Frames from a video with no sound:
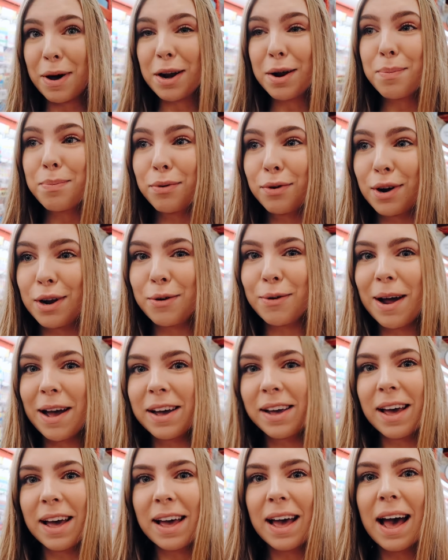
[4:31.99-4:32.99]
but a
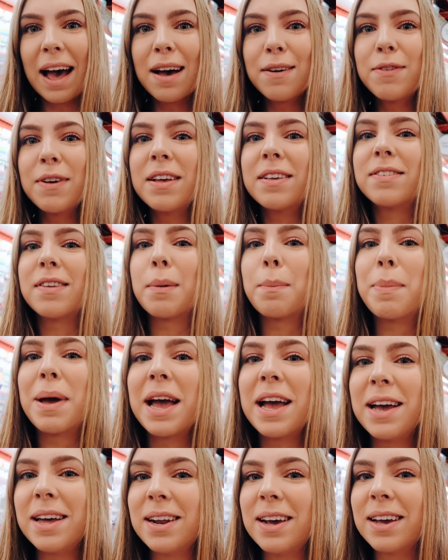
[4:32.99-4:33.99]
prereq I have is a
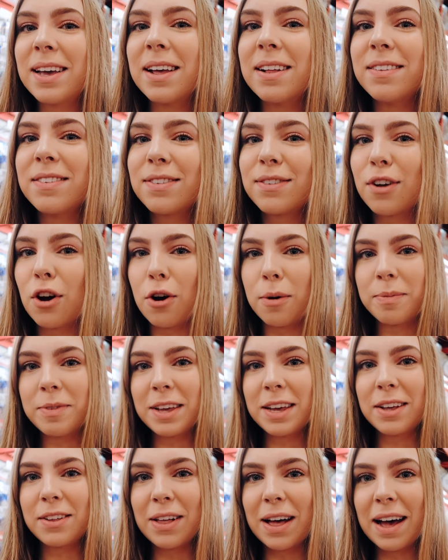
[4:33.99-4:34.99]
painting and
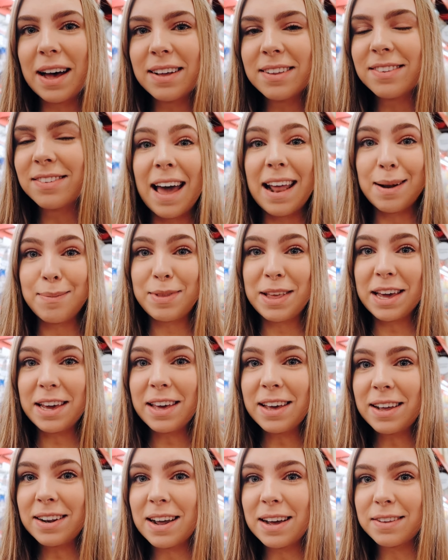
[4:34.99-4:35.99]
sculpting class, and I'm
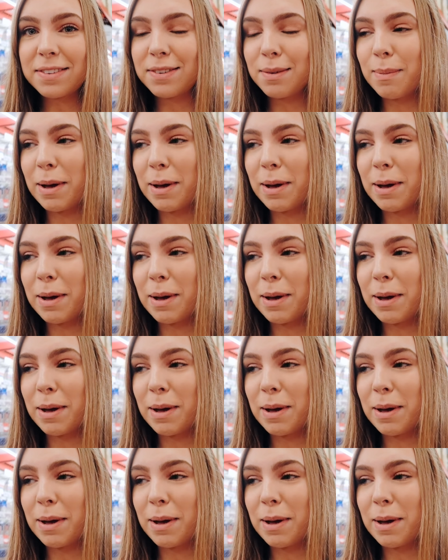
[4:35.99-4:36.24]
taking it next